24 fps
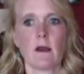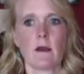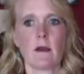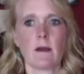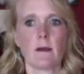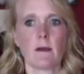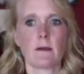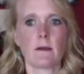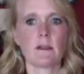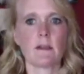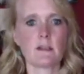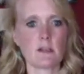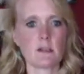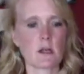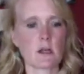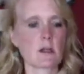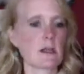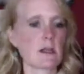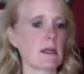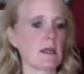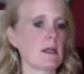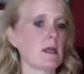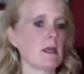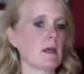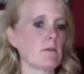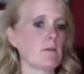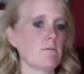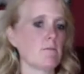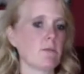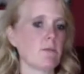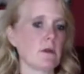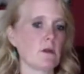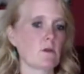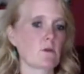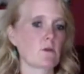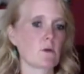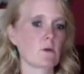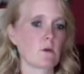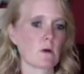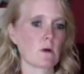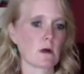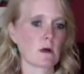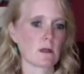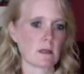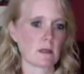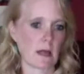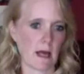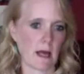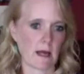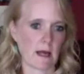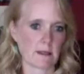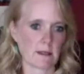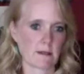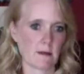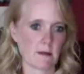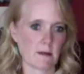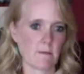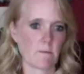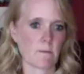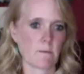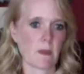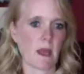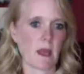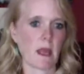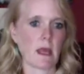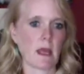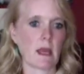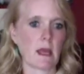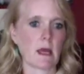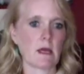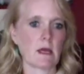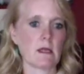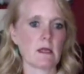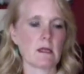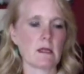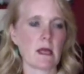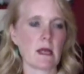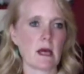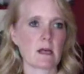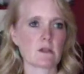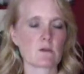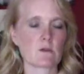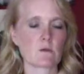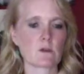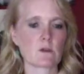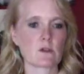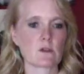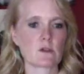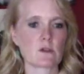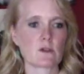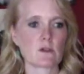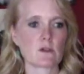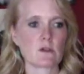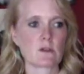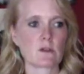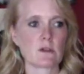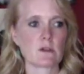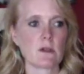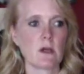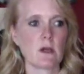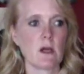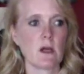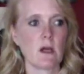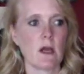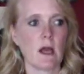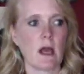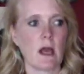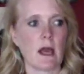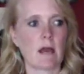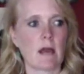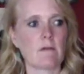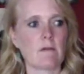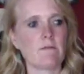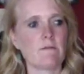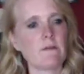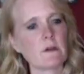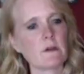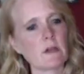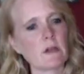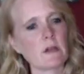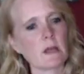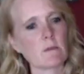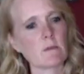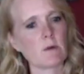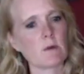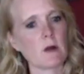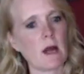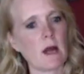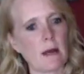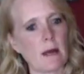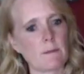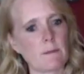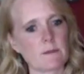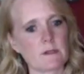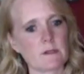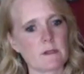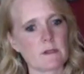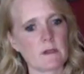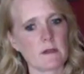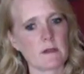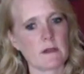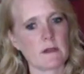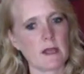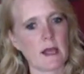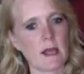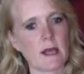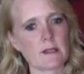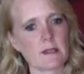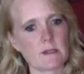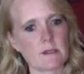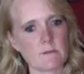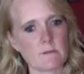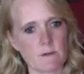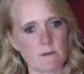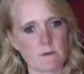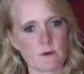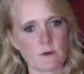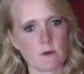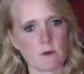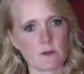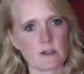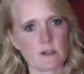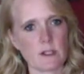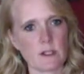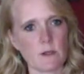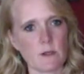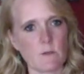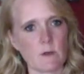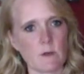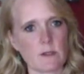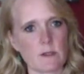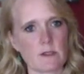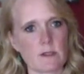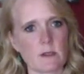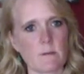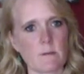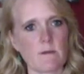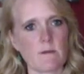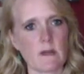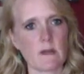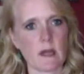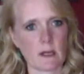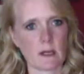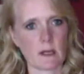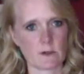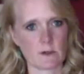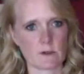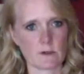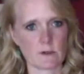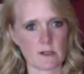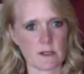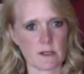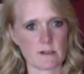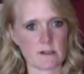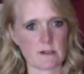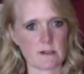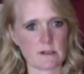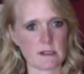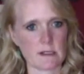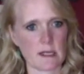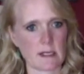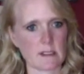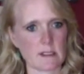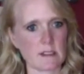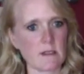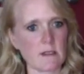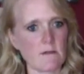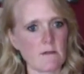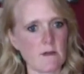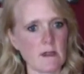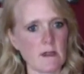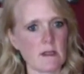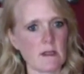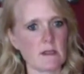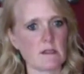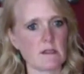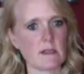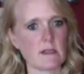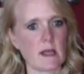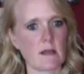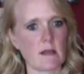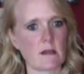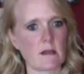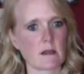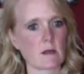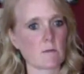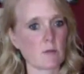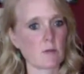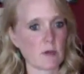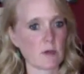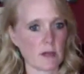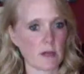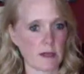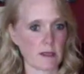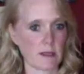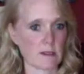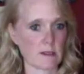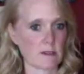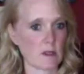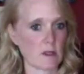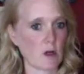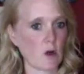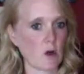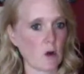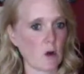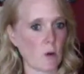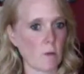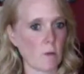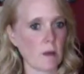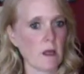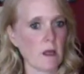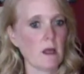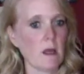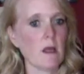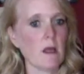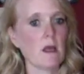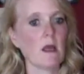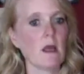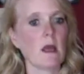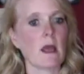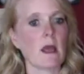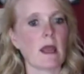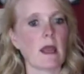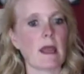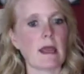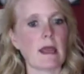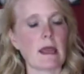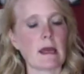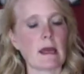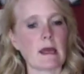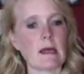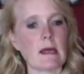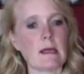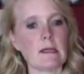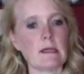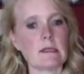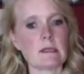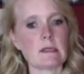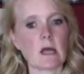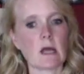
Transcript: this young lady had been through a lot. And as a result, I feel like perhaps they had some difficulty with some of the exercises and activities and the compliance at home. And